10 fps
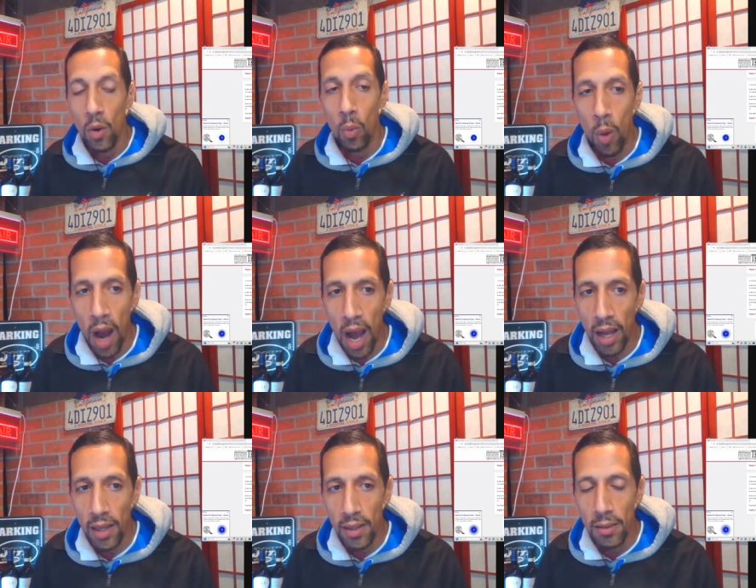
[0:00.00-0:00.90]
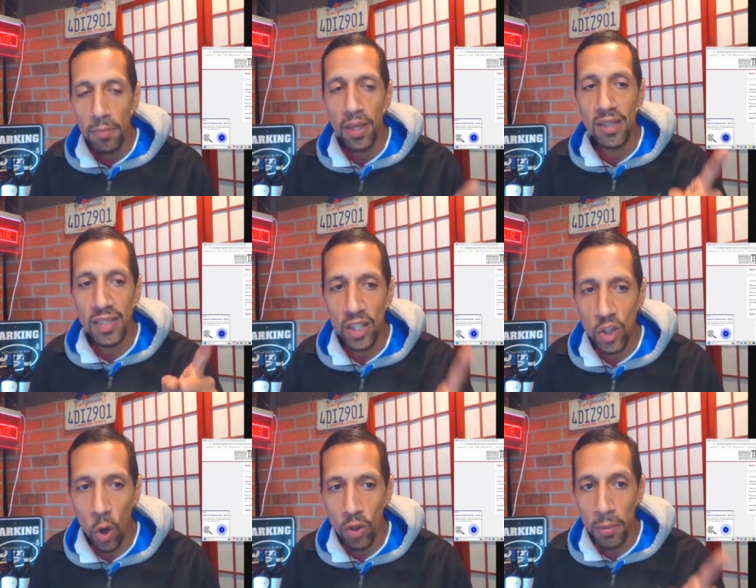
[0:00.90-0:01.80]
Why? Because they
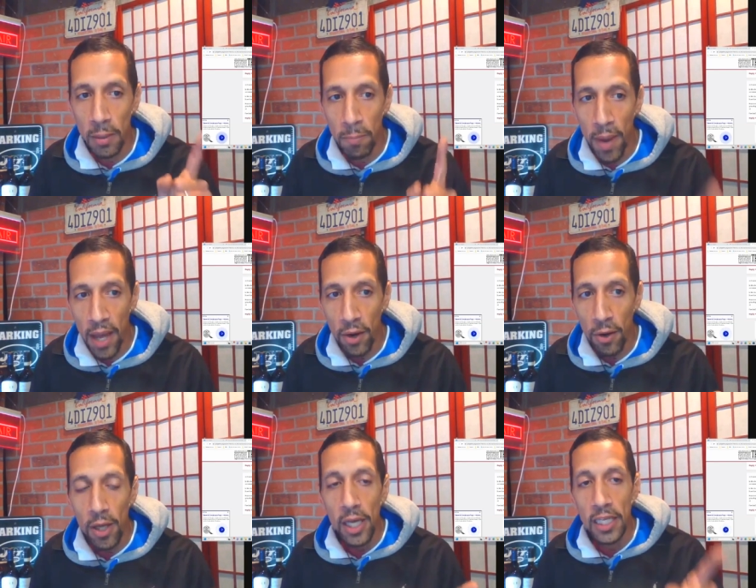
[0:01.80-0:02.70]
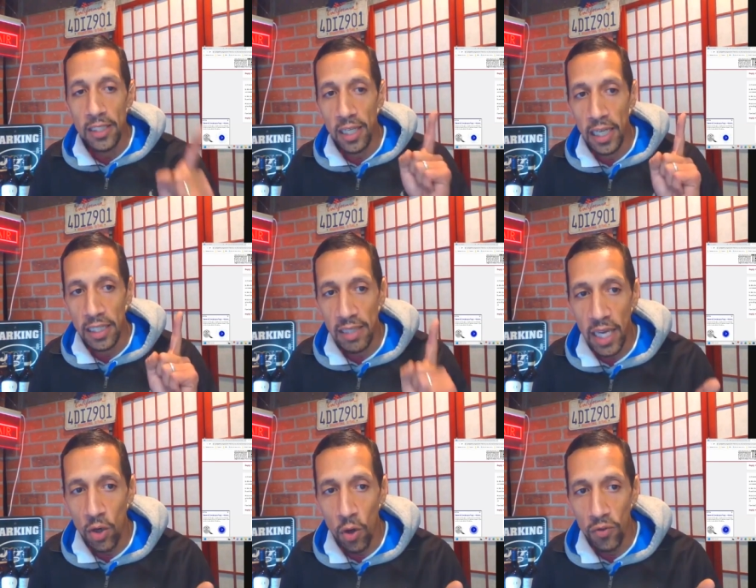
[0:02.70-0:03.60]
told him he better, he's going to get
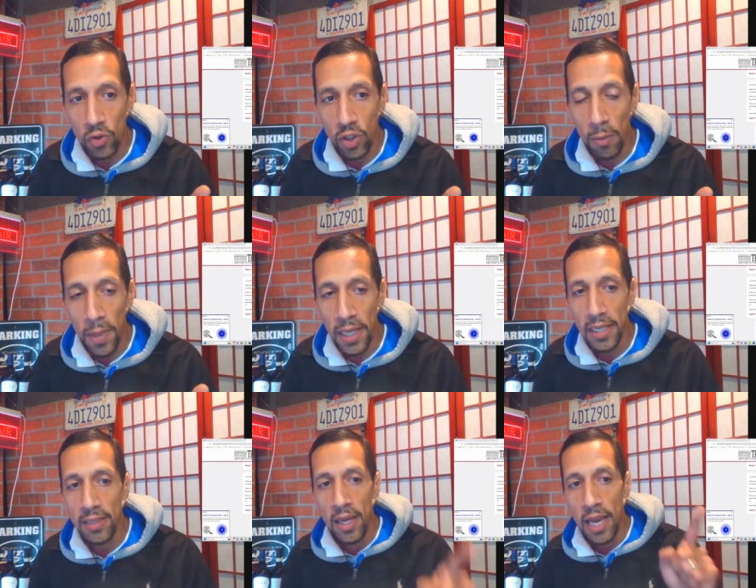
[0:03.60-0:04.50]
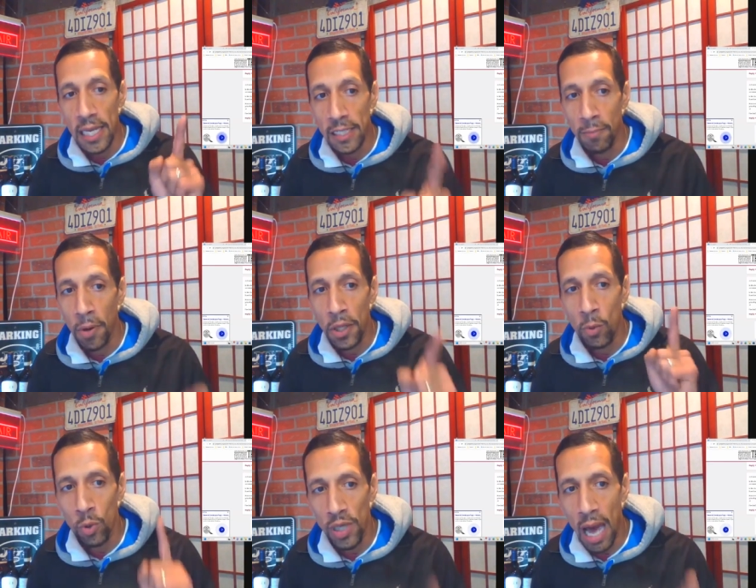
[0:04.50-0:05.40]
taken off those committees and his brother
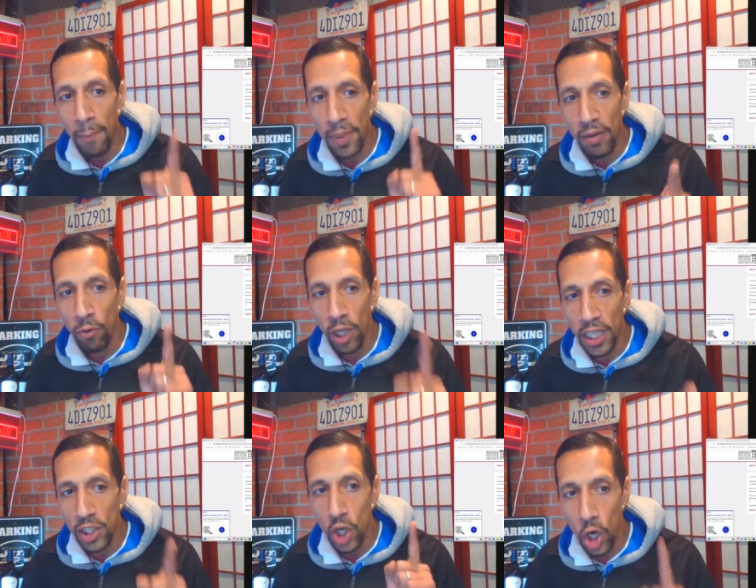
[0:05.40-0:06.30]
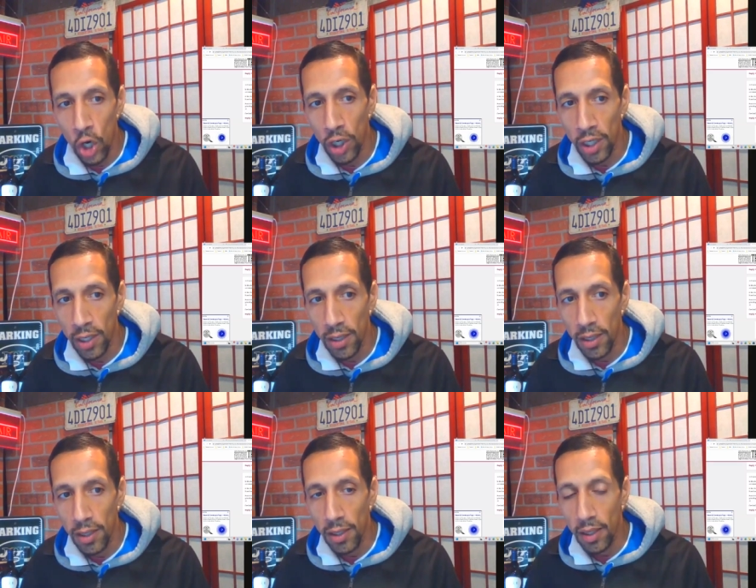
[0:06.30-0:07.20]
will not be released early.
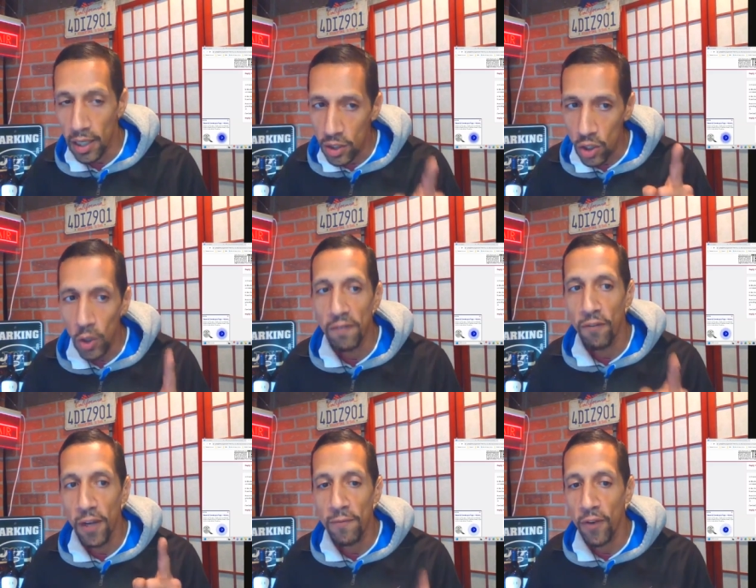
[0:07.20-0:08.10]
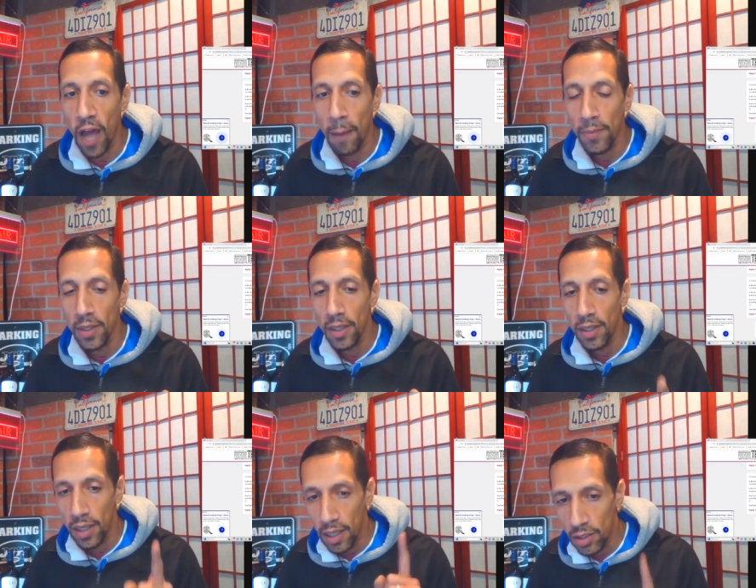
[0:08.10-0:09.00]
And so he flip flopped
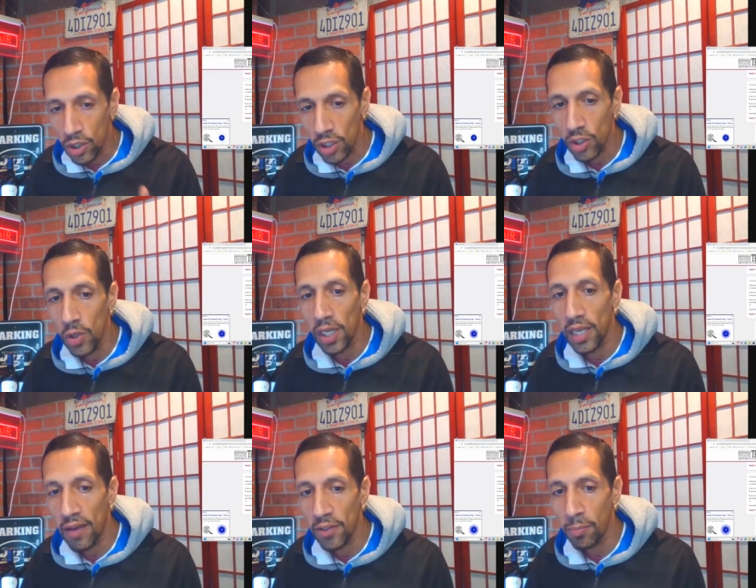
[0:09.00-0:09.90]
just so he can have his